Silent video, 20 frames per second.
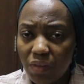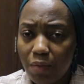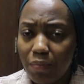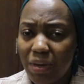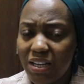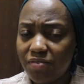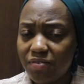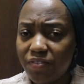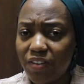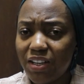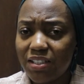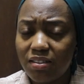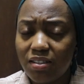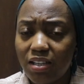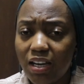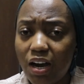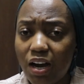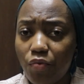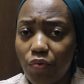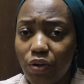I
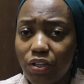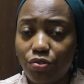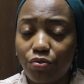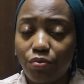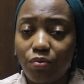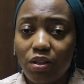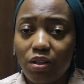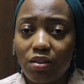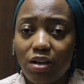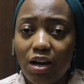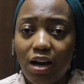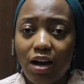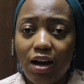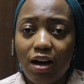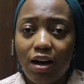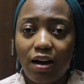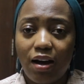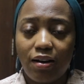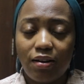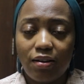went with
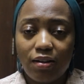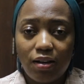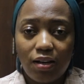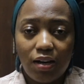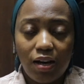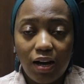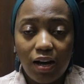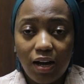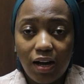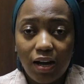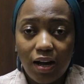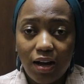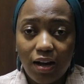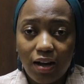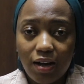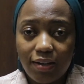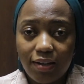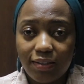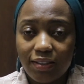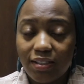
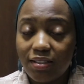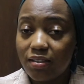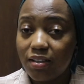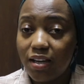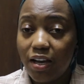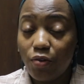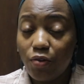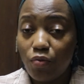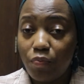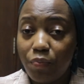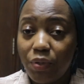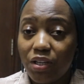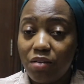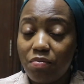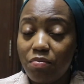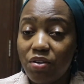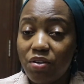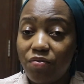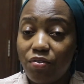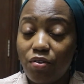this guy who
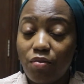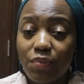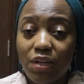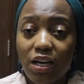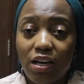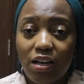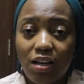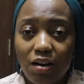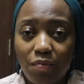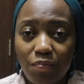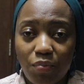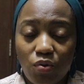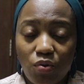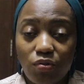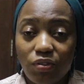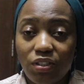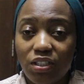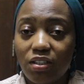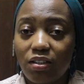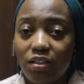picked me from the
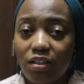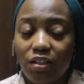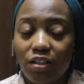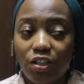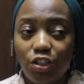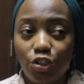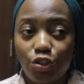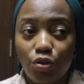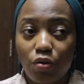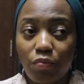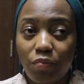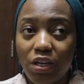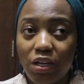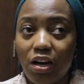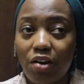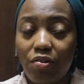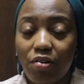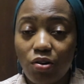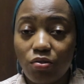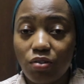airport. He showed me
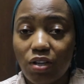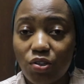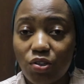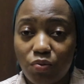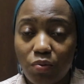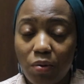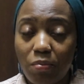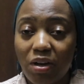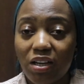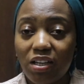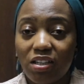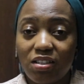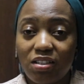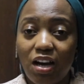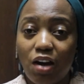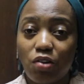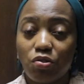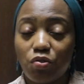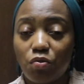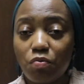around the supermarket,
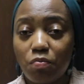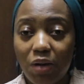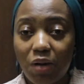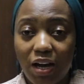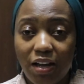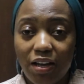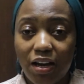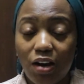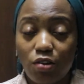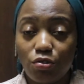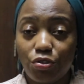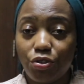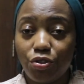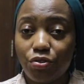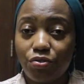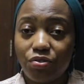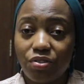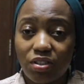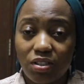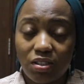how to buy, how to
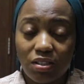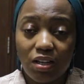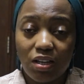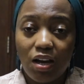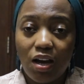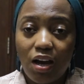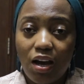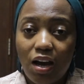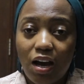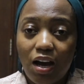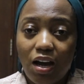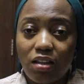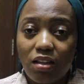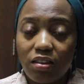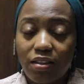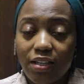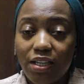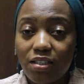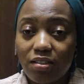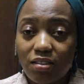use
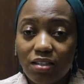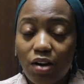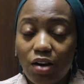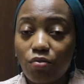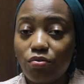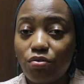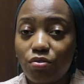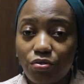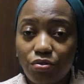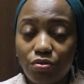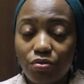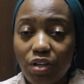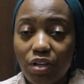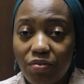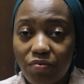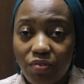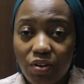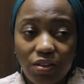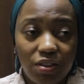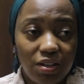things, how to do
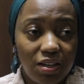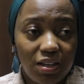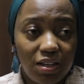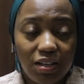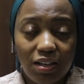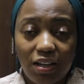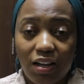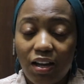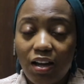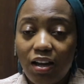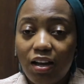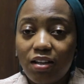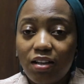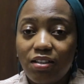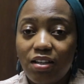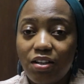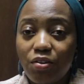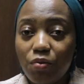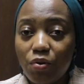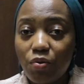everything.
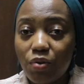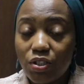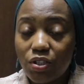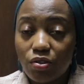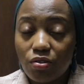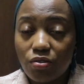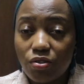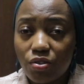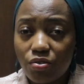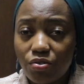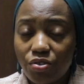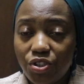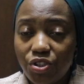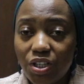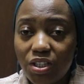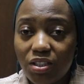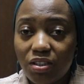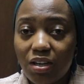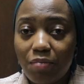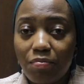Then we went also to
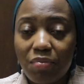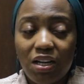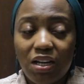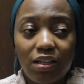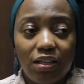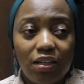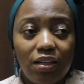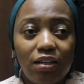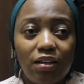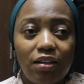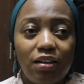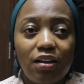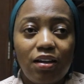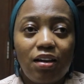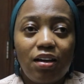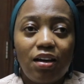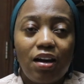change the money.